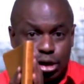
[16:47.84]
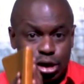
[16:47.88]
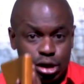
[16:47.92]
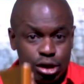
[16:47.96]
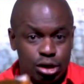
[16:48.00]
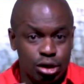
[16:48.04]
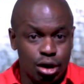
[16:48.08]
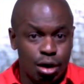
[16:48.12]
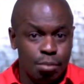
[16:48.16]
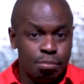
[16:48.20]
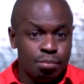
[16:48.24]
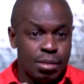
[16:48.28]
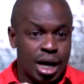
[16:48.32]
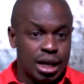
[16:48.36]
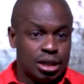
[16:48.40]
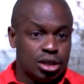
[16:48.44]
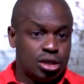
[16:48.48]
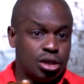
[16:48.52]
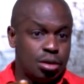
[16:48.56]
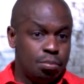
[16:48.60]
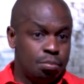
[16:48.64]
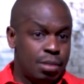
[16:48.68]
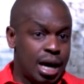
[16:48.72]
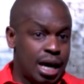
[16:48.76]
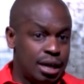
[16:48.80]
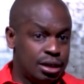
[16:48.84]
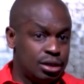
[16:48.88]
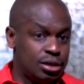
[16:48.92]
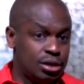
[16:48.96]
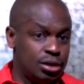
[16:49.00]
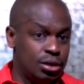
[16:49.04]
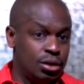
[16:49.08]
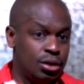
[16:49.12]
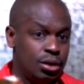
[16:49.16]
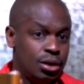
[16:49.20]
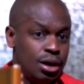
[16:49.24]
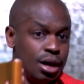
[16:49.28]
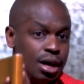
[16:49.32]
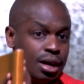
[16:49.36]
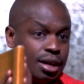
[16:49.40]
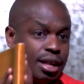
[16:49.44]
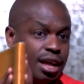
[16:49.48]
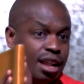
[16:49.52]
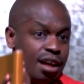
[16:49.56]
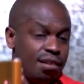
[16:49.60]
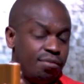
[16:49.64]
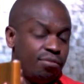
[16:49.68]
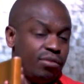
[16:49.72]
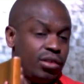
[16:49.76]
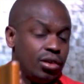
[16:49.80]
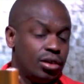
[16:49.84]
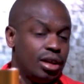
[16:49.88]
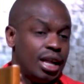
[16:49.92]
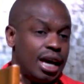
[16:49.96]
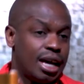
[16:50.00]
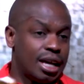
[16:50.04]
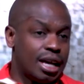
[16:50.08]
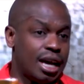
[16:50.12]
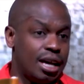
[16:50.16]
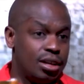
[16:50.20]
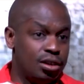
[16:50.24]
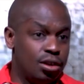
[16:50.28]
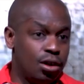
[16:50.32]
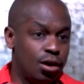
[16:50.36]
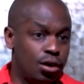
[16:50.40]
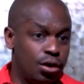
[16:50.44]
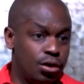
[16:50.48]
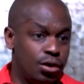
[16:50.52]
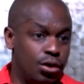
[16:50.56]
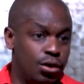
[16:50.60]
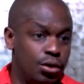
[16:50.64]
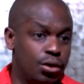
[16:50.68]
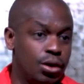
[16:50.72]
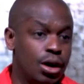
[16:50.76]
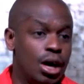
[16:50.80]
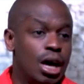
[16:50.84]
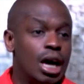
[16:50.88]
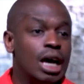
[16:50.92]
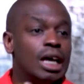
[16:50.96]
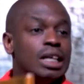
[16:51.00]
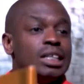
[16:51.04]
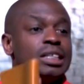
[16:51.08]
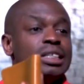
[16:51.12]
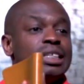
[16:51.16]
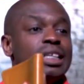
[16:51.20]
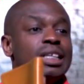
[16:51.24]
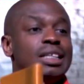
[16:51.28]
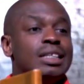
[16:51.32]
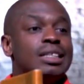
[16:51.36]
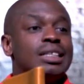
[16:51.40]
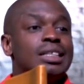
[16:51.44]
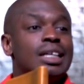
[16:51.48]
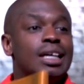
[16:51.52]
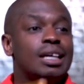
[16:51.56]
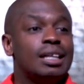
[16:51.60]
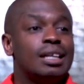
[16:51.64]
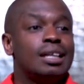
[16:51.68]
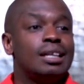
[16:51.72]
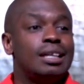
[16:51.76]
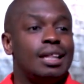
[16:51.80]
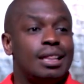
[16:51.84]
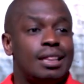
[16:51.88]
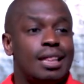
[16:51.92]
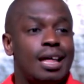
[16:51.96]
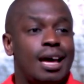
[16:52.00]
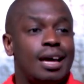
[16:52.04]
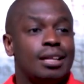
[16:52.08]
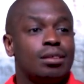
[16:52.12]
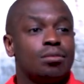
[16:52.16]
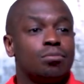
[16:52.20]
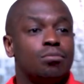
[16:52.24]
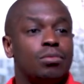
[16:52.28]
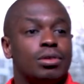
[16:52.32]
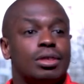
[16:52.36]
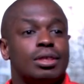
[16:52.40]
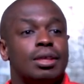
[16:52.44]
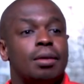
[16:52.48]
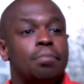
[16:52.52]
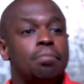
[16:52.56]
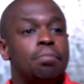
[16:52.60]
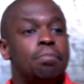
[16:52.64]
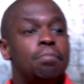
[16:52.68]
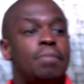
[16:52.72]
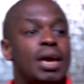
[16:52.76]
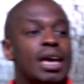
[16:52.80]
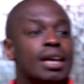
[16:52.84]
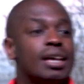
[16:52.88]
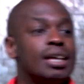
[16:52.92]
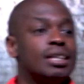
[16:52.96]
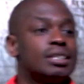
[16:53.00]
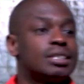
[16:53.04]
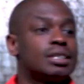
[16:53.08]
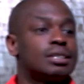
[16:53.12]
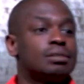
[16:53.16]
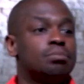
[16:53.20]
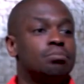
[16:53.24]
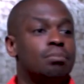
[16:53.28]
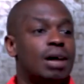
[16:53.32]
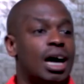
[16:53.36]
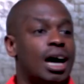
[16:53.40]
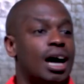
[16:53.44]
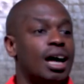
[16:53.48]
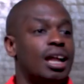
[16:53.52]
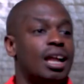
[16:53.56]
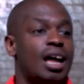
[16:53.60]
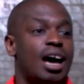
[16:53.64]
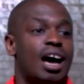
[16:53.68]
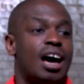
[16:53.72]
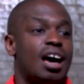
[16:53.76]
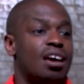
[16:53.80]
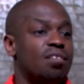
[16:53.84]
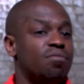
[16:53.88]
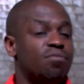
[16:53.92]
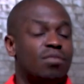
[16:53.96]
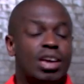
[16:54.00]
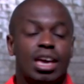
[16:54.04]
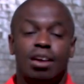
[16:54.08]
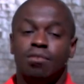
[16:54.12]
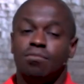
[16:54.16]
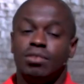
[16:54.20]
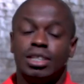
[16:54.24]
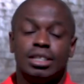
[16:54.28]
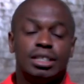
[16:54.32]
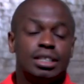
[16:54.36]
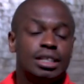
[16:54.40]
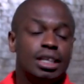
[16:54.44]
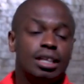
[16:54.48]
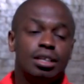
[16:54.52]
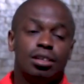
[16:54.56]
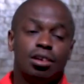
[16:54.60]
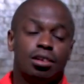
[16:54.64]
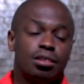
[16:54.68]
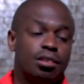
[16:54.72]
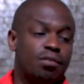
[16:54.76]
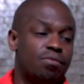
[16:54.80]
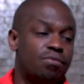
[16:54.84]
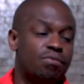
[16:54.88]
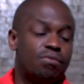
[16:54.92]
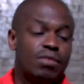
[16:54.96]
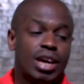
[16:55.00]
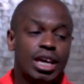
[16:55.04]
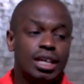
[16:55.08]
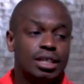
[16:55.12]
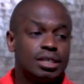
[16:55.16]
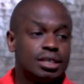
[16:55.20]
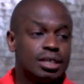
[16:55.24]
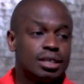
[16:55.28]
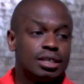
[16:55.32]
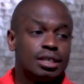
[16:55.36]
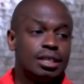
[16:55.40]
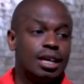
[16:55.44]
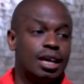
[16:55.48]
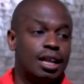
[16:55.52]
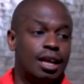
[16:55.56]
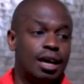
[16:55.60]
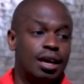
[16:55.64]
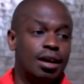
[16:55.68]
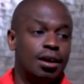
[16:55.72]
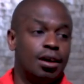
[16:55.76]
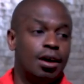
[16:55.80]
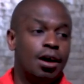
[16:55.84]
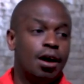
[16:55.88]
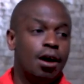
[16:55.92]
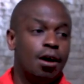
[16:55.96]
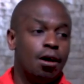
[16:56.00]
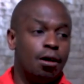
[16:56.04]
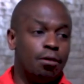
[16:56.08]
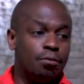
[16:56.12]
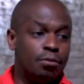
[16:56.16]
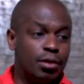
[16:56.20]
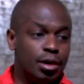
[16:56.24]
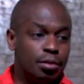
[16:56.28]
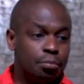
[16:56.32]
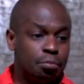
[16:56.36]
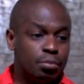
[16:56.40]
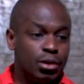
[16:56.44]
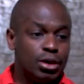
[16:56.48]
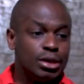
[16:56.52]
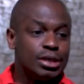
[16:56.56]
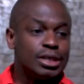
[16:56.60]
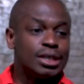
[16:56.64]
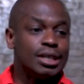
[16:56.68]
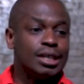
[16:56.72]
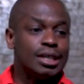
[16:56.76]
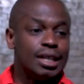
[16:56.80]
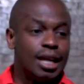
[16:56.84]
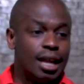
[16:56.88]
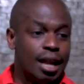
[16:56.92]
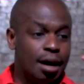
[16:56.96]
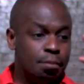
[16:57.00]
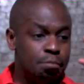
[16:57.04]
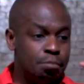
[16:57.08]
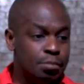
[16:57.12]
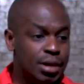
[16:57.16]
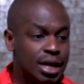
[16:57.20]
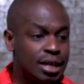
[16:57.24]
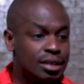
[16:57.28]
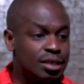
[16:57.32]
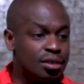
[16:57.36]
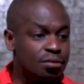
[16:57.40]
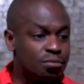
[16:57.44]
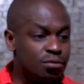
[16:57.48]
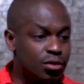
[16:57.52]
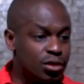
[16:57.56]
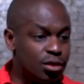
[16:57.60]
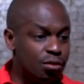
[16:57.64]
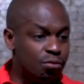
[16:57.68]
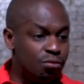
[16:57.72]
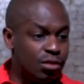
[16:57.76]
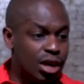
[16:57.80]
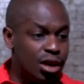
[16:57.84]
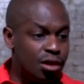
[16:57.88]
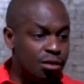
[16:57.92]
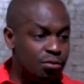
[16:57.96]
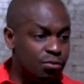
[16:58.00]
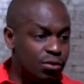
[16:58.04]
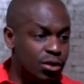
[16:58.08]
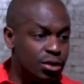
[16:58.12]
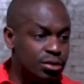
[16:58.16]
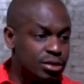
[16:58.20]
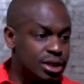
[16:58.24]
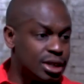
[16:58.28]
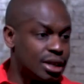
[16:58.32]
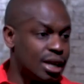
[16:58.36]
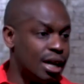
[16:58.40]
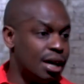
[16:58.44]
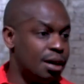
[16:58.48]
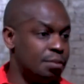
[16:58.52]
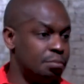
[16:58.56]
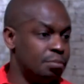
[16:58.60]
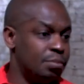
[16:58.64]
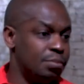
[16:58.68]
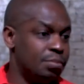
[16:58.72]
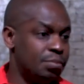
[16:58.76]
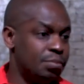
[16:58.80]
so much about you that I feel like I know you." She said that with the biggest smile I've ever seen on a face of a person that I'm meeting for the very first time.